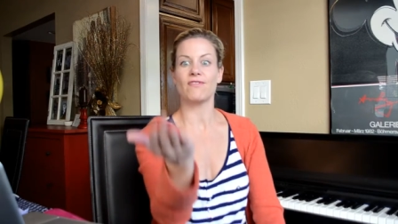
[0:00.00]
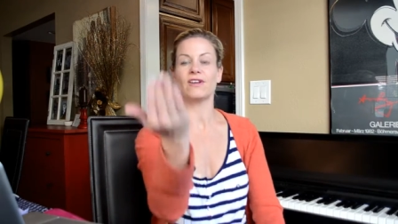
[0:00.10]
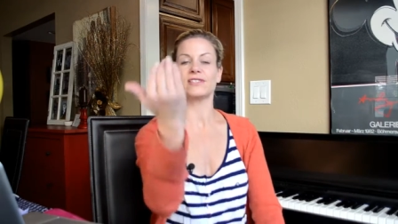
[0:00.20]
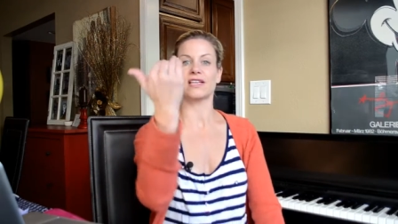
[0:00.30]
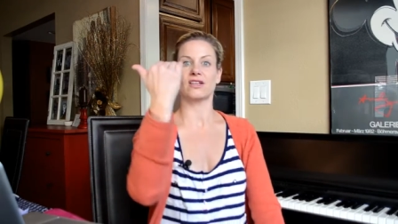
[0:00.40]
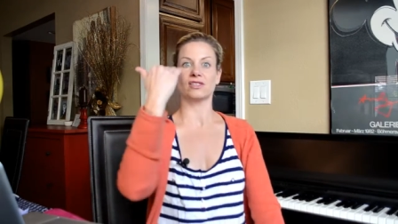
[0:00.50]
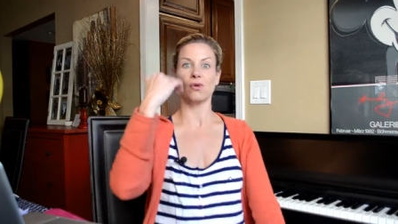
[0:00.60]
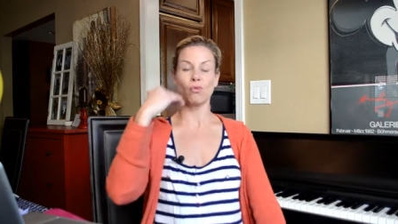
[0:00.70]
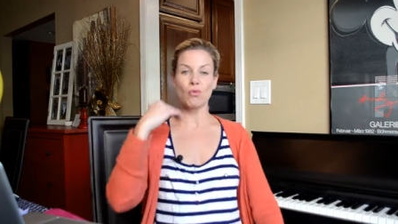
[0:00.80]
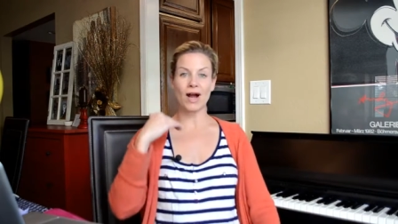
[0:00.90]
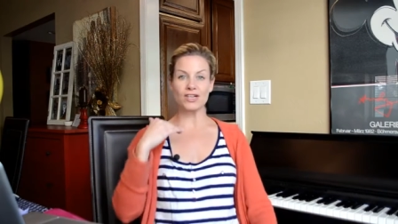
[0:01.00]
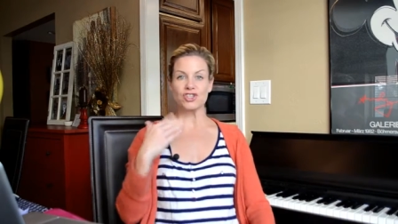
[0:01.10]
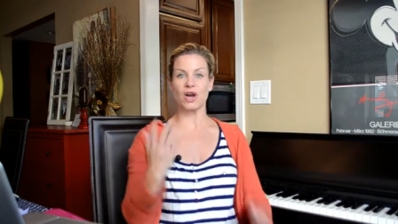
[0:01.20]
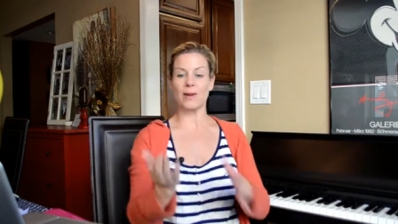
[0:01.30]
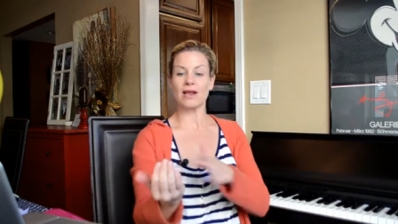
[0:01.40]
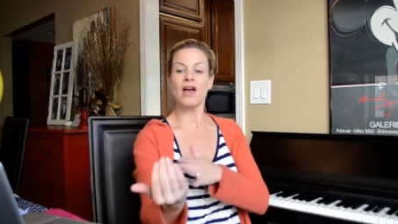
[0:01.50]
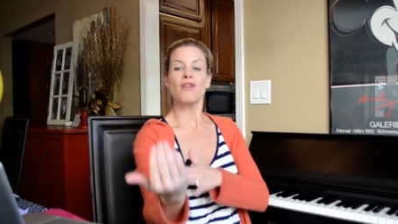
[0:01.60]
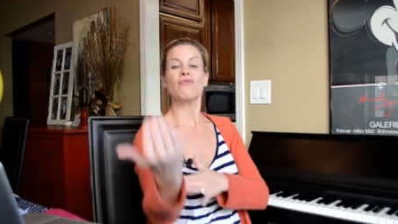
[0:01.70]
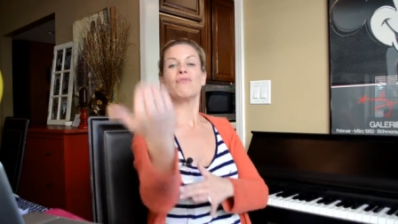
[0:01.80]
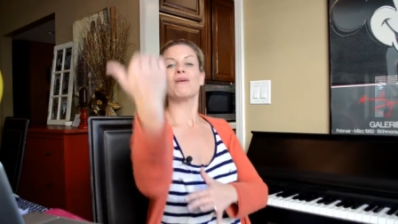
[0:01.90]
feels like there's a rush going
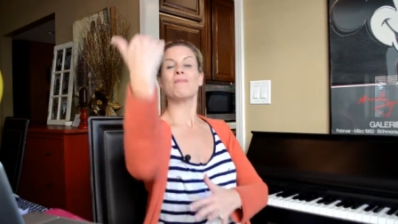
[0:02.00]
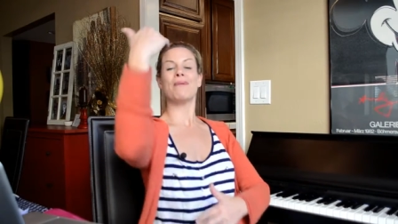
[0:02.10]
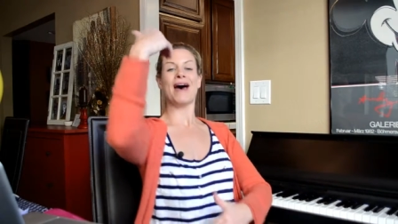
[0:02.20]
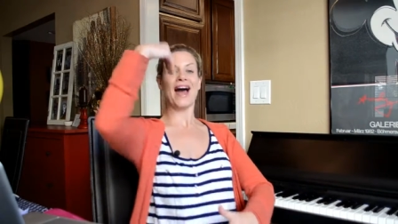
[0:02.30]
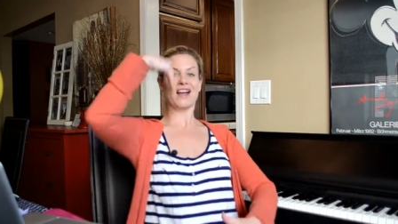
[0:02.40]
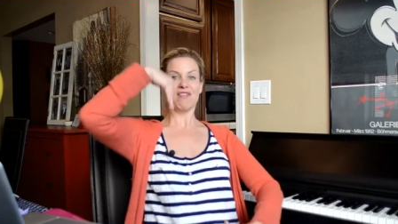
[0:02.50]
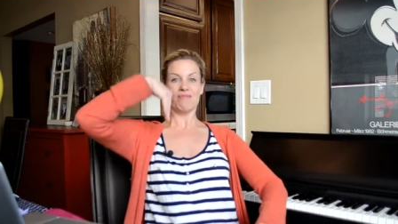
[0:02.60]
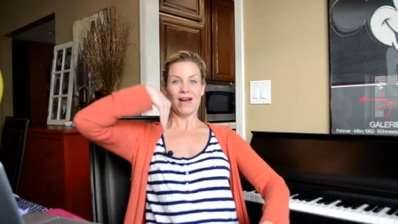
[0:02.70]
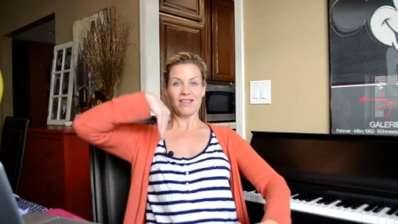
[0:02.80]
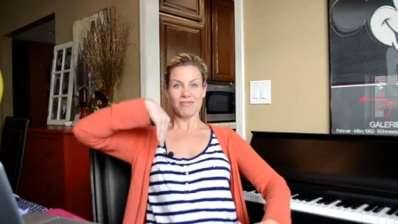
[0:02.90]
through the back of my